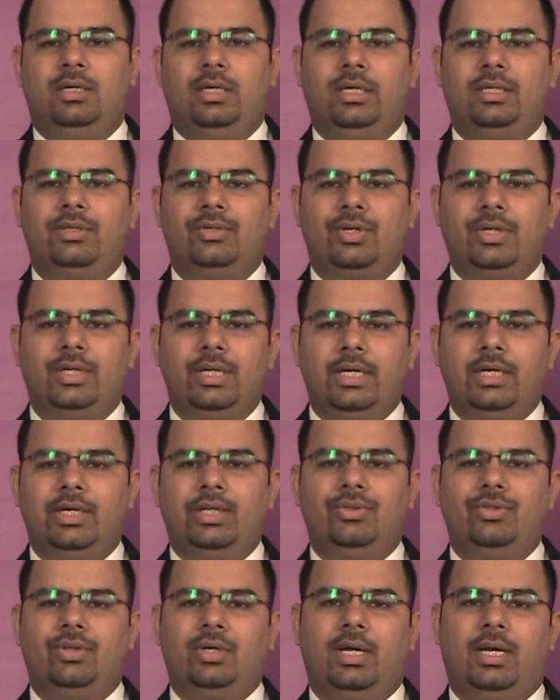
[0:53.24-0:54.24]
in
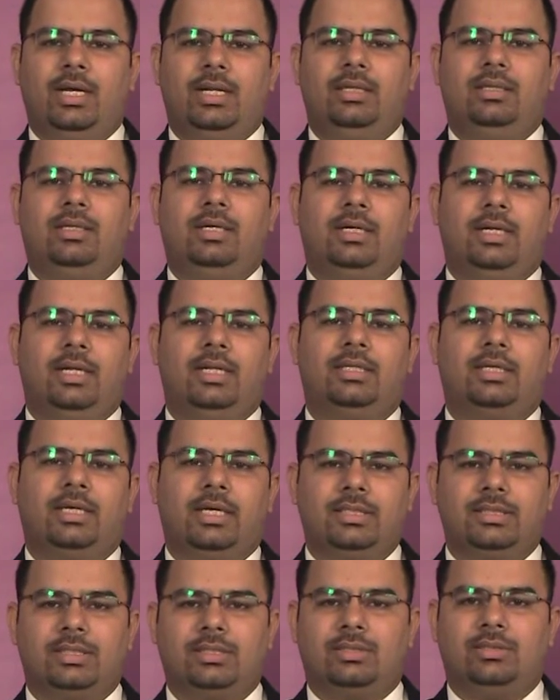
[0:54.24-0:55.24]
creating the health and
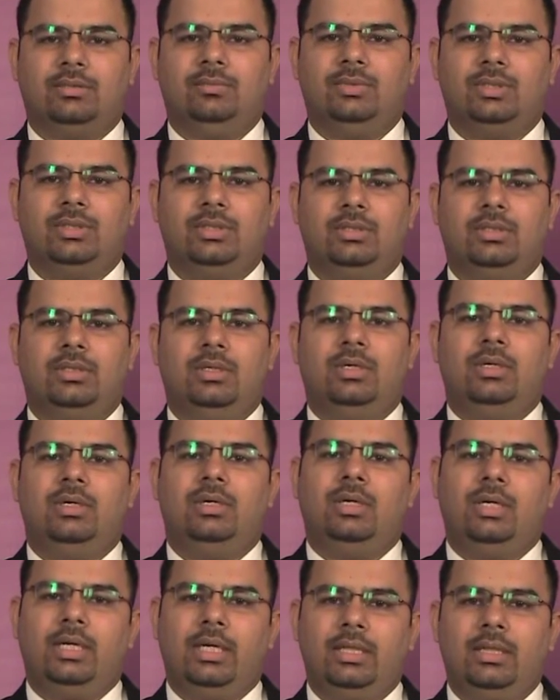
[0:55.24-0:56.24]
healthcare systems
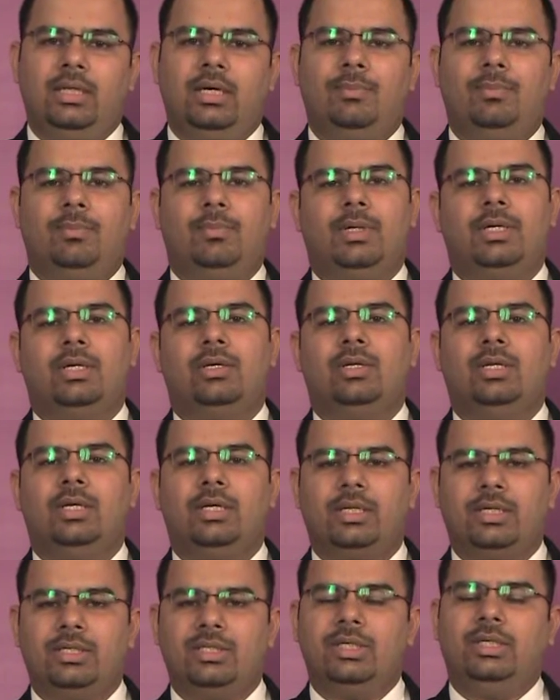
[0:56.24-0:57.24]
in the
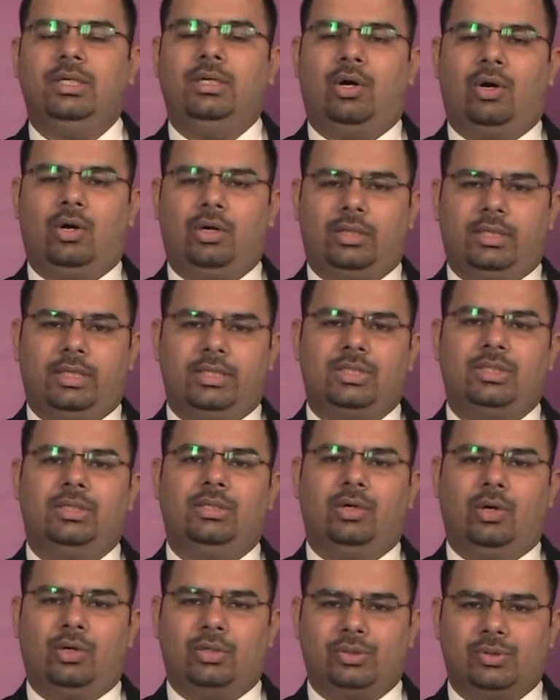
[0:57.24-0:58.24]
particular region or
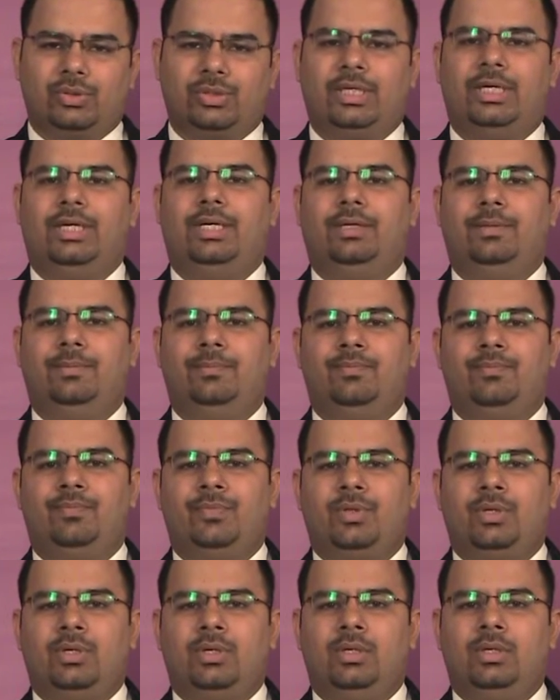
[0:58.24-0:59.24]
nation or society.
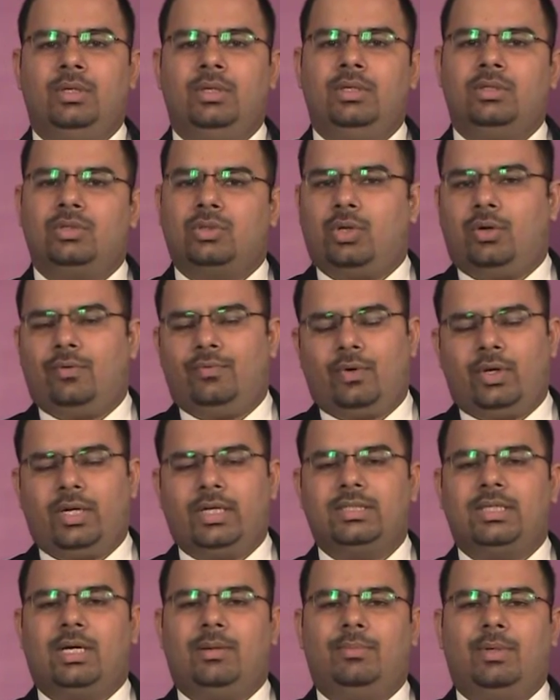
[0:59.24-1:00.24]
So now, for
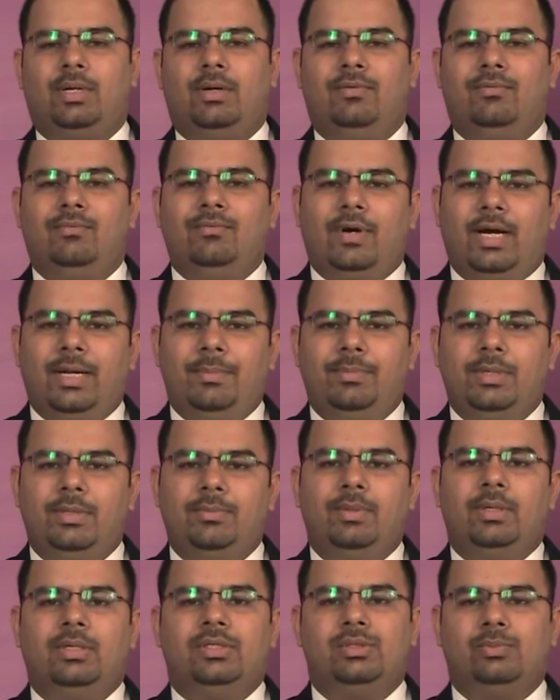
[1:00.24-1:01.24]
example, why people